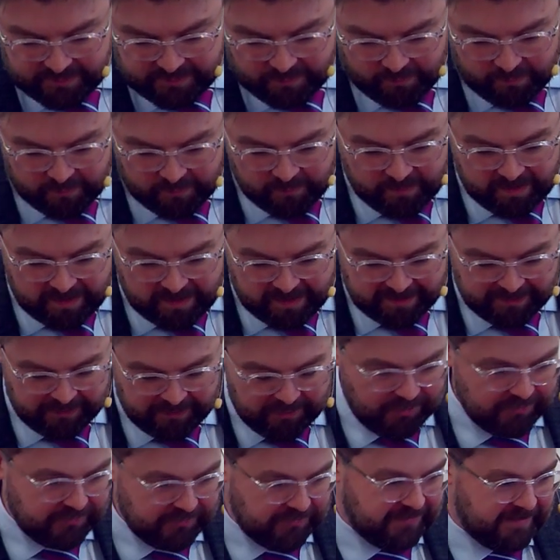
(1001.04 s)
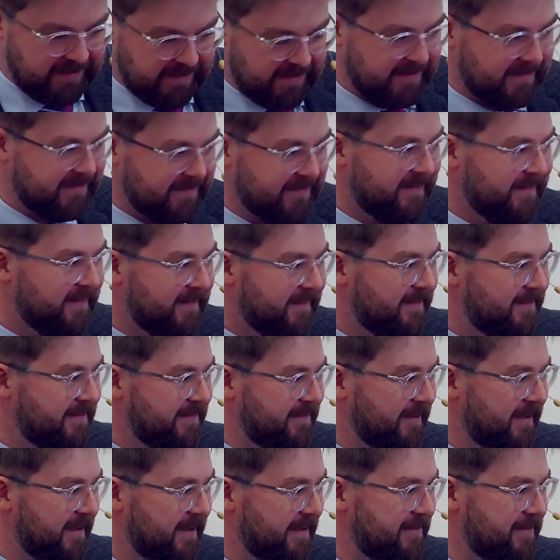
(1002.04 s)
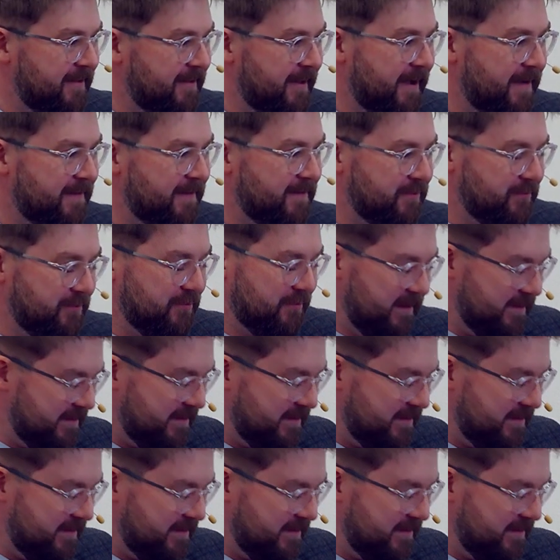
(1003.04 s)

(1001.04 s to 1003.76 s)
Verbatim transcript: one way, God said, to get to heaven. So let's